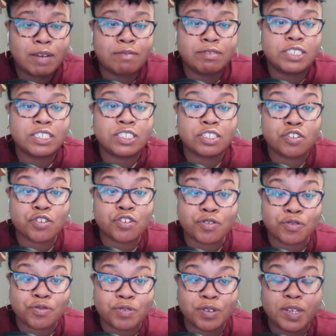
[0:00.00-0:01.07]
just
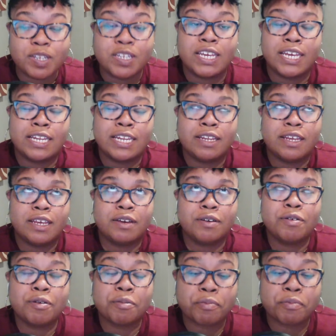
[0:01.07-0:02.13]
new and
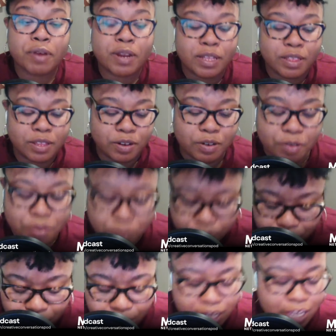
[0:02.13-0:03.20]
incorporating the
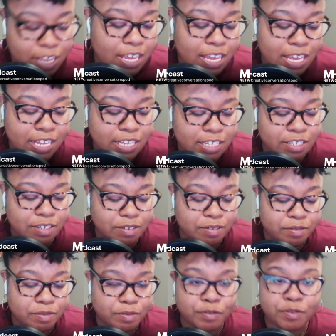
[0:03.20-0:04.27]
new
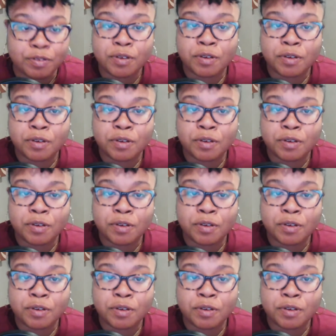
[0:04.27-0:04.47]
into